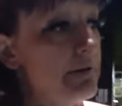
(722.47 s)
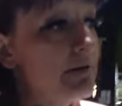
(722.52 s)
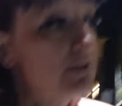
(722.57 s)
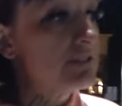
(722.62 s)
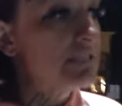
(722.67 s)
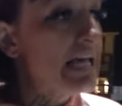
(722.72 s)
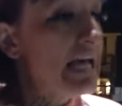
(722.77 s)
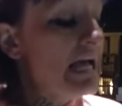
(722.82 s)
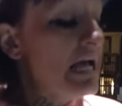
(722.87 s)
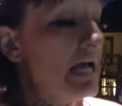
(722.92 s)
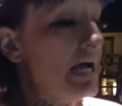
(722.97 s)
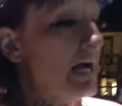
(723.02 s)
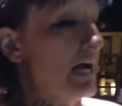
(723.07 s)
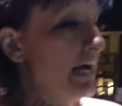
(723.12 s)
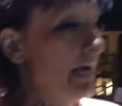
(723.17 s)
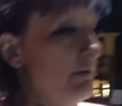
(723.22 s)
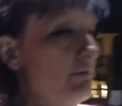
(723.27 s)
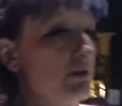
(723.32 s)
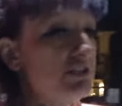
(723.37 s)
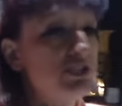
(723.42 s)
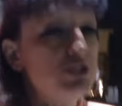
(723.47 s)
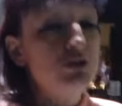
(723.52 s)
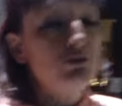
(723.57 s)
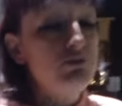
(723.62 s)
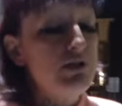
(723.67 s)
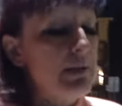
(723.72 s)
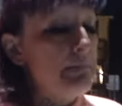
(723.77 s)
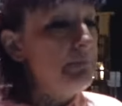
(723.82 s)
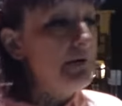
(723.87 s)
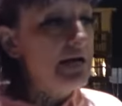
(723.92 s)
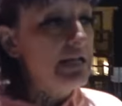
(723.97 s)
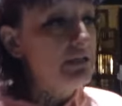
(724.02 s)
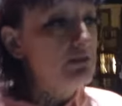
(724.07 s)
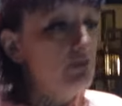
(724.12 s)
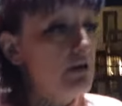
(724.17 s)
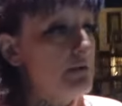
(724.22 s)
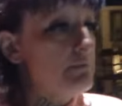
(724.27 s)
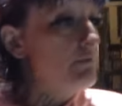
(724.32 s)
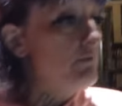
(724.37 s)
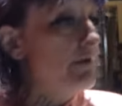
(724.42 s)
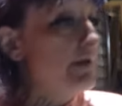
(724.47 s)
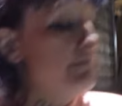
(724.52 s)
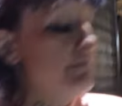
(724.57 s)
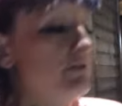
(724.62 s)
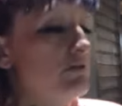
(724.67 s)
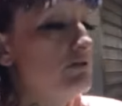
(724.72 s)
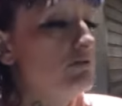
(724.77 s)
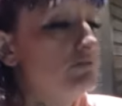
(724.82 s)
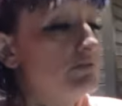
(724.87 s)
Because hey, what you that Poligrip or whatever you